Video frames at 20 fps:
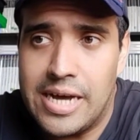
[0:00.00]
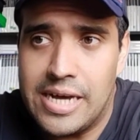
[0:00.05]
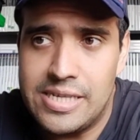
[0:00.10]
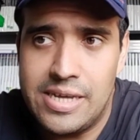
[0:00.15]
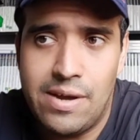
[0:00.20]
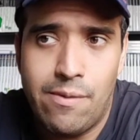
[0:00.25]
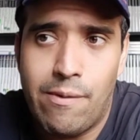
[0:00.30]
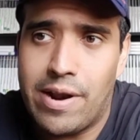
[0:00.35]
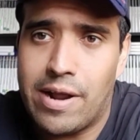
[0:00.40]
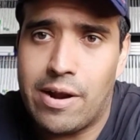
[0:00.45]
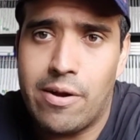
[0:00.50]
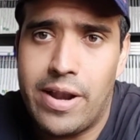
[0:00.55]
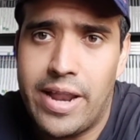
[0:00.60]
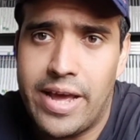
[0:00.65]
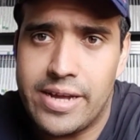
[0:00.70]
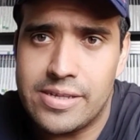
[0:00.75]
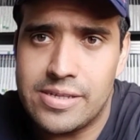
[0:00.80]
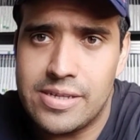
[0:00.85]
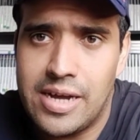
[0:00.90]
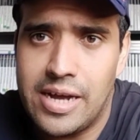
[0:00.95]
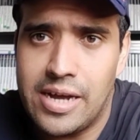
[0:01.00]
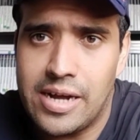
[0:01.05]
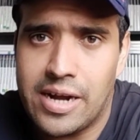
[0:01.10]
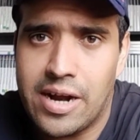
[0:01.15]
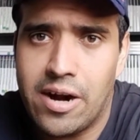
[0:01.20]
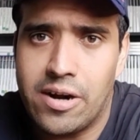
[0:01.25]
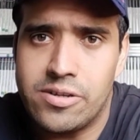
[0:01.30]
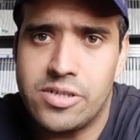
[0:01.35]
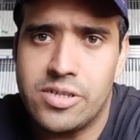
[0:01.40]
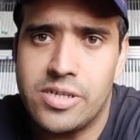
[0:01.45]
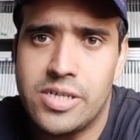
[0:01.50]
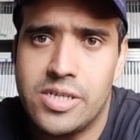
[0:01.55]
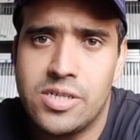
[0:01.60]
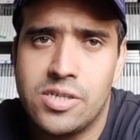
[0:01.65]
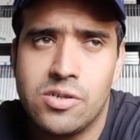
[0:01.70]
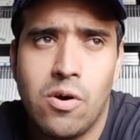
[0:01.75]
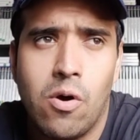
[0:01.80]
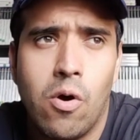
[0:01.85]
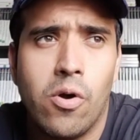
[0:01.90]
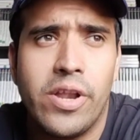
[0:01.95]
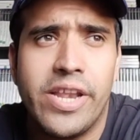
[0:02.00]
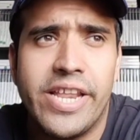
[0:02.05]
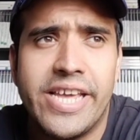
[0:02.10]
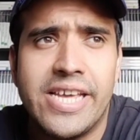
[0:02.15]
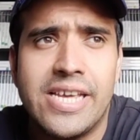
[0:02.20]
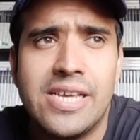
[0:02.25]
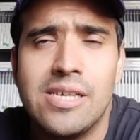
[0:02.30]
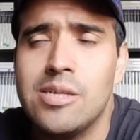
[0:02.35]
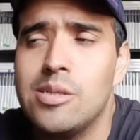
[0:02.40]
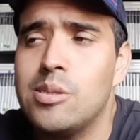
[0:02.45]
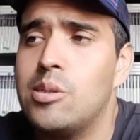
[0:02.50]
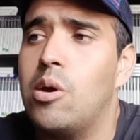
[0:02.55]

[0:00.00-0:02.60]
I didn't want to collect cartridge only.